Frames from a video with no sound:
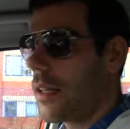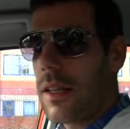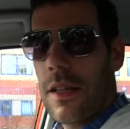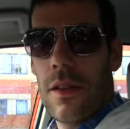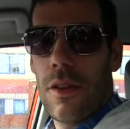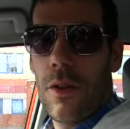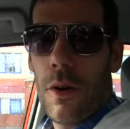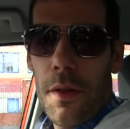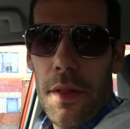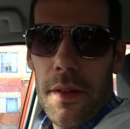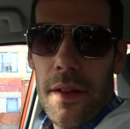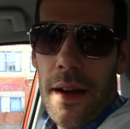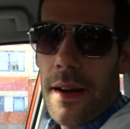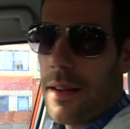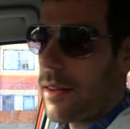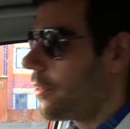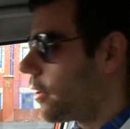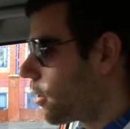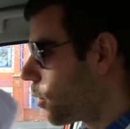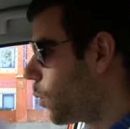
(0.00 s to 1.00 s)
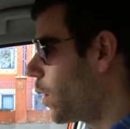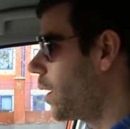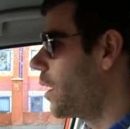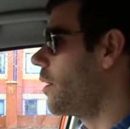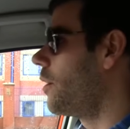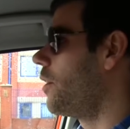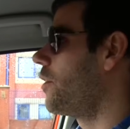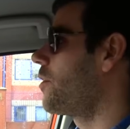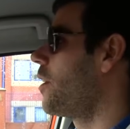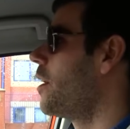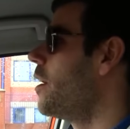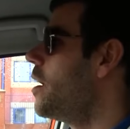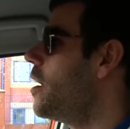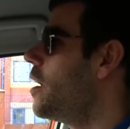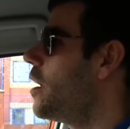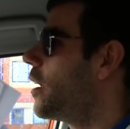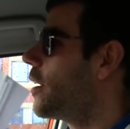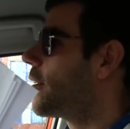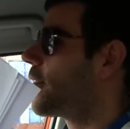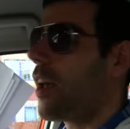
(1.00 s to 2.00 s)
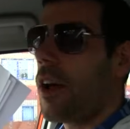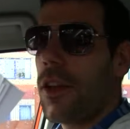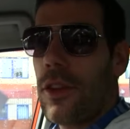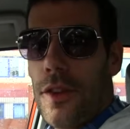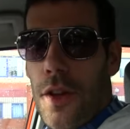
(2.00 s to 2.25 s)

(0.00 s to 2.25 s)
England, Northern Ireland, or Wales, is